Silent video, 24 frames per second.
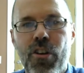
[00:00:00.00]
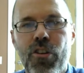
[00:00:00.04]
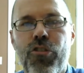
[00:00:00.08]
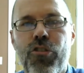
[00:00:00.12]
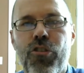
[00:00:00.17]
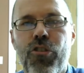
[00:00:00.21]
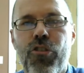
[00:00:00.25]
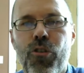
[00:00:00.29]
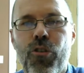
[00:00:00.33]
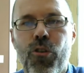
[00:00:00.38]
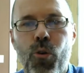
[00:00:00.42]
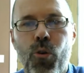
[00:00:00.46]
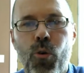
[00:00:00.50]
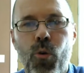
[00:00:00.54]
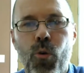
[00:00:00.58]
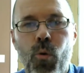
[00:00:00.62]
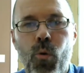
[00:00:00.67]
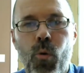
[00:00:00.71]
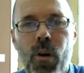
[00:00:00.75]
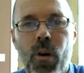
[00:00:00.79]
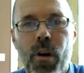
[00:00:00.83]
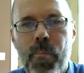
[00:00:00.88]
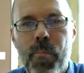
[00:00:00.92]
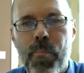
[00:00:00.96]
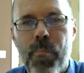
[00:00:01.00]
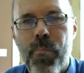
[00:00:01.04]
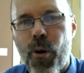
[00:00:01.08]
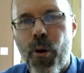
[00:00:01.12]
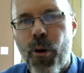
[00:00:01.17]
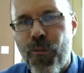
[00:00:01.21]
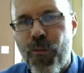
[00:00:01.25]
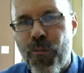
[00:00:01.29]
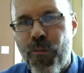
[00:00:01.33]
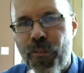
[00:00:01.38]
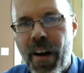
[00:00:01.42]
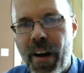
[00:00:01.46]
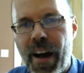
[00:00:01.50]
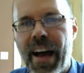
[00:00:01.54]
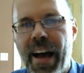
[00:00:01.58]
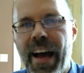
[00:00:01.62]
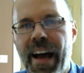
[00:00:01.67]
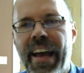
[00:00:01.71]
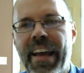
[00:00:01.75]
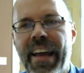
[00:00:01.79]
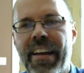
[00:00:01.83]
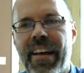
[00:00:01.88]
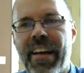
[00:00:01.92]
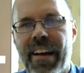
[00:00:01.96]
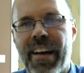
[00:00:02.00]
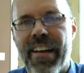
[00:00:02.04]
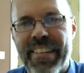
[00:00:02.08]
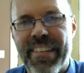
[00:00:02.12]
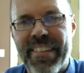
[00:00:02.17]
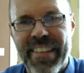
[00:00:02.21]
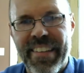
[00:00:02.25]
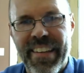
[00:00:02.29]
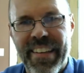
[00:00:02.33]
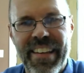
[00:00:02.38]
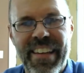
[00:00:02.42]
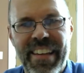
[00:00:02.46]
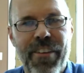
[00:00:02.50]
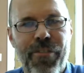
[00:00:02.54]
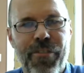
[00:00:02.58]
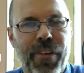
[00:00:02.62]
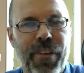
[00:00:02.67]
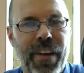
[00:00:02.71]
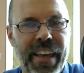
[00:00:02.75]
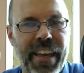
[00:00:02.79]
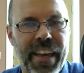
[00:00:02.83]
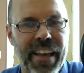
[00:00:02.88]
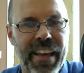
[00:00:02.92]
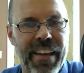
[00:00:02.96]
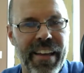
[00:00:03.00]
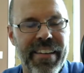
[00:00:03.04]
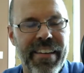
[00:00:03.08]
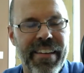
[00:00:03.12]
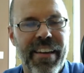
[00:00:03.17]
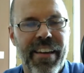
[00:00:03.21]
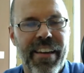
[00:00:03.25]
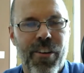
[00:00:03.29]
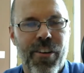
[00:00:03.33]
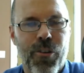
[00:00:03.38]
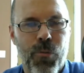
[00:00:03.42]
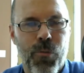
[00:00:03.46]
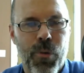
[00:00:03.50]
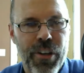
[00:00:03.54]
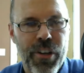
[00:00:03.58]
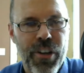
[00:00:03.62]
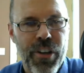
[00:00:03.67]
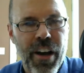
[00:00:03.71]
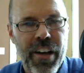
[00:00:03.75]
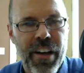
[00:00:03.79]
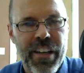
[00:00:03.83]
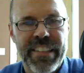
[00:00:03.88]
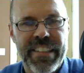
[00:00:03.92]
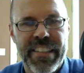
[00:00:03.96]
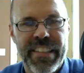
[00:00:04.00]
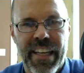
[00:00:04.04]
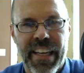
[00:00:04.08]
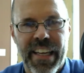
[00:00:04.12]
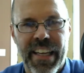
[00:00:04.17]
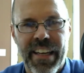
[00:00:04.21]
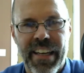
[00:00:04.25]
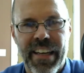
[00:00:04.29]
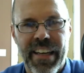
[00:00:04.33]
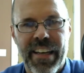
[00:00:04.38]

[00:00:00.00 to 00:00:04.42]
to provide a significant reduction.